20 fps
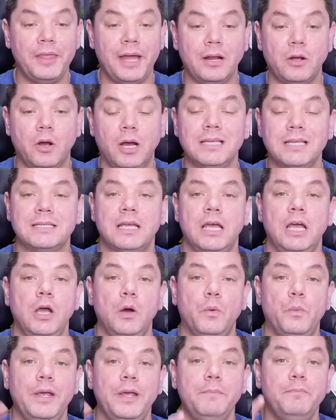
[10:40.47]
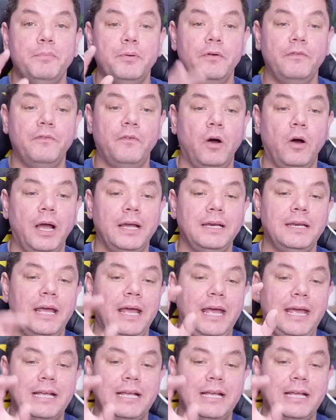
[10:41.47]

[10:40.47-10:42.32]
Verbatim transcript: of that, guys, we provide